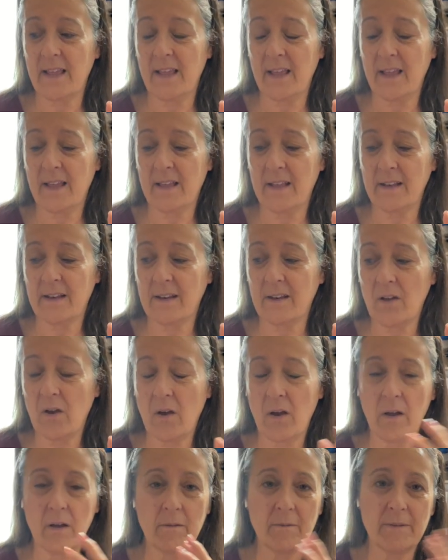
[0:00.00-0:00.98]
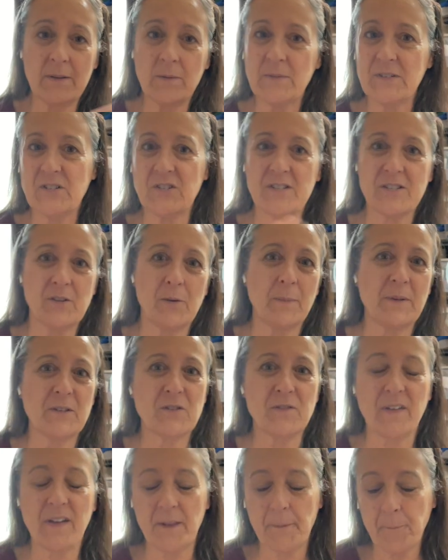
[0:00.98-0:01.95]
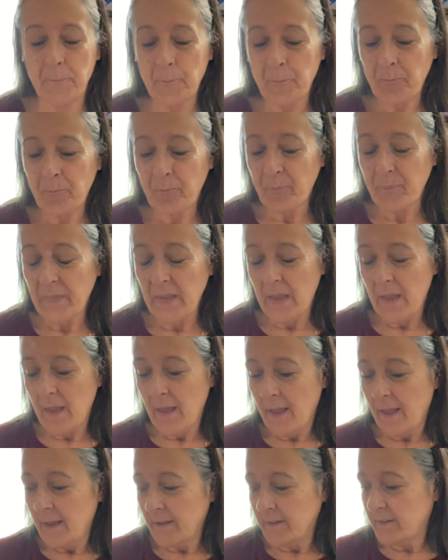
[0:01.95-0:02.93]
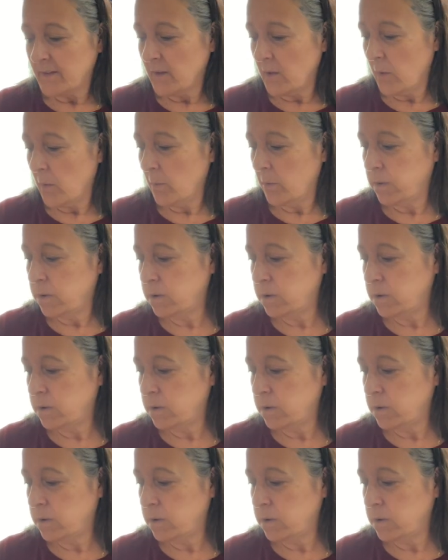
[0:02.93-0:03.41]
and it was just so much fun. So